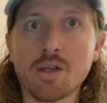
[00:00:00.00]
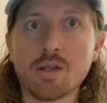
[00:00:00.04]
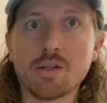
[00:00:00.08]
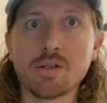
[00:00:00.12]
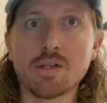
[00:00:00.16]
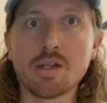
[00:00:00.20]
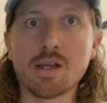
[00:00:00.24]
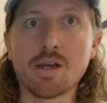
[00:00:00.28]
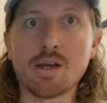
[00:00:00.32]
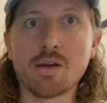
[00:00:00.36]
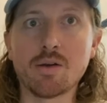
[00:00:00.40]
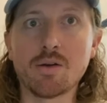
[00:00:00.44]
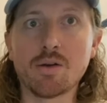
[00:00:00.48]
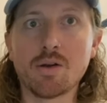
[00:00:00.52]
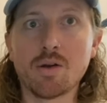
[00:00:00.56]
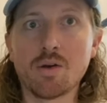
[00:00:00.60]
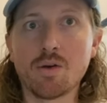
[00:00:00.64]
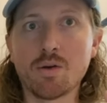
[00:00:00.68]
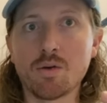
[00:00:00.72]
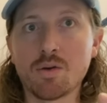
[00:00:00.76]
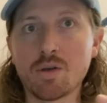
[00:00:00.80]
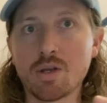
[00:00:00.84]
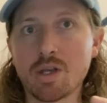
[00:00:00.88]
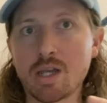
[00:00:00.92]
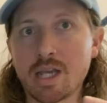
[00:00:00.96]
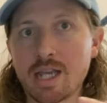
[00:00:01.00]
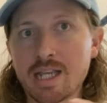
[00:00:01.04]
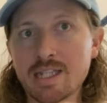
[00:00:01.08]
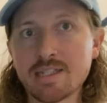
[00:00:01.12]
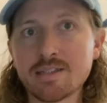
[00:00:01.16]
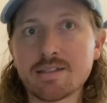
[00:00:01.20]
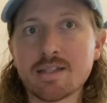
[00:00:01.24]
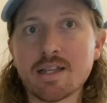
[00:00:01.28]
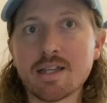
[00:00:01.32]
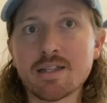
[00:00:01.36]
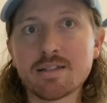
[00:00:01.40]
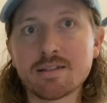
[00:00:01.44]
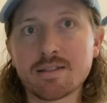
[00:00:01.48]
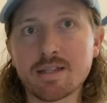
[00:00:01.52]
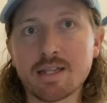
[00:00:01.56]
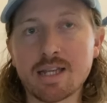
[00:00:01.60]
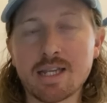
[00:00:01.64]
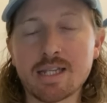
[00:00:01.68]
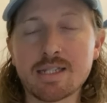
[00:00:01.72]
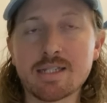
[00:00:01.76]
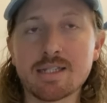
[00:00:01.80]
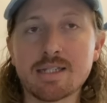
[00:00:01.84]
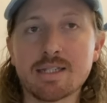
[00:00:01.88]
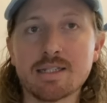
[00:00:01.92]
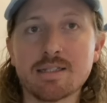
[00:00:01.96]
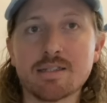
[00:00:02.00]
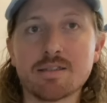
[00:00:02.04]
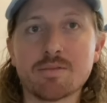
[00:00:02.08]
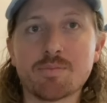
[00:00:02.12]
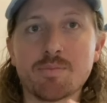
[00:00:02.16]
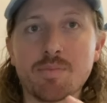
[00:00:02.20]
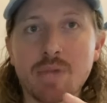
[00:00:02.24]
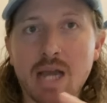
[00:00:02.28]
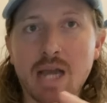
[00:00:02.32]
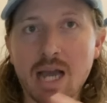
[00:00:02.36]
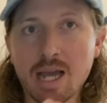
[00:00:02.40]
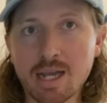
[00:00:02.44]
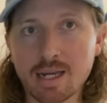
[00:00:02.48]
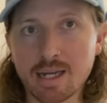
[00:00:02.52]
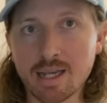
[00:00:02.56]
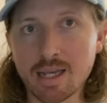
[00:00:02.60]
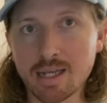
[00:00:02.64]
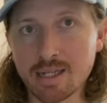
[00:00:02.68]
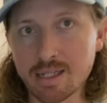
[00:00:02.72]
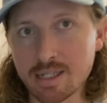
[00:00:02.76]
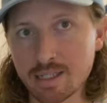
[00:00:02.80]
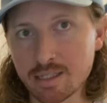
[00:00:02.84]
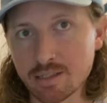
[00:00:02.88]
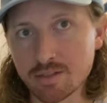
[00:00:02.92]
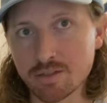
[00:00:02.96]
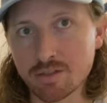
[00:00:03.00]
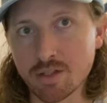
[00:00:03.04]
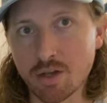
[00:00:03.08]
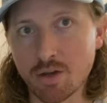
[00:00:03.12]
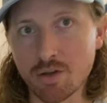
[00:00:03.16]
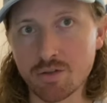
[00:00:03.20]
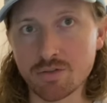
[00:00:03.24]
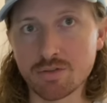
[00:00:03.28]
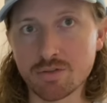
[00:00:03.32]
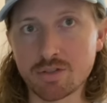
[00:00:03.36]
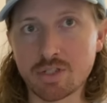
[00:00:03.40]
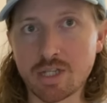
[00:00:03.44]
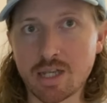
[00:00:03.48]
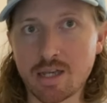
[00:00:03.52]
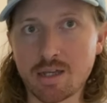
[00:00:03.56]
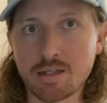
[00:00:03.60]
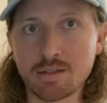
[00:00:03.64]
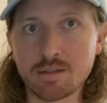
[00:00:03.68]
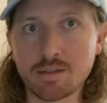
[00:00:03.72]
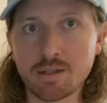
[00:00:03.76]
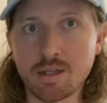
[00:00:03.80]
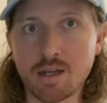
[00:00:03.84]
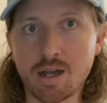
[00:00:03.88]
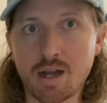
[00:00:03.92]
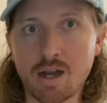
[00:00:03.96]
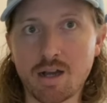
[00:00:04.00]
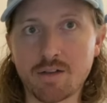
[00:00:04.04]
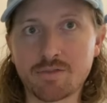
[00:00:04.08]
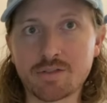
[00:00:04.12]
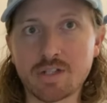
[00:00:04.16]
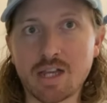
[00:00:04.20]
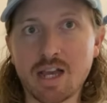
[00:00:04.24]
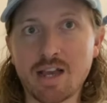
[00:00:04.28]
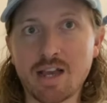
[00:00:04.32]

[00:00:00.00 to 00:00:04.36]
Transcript: Now, he says that he is back at his hotel after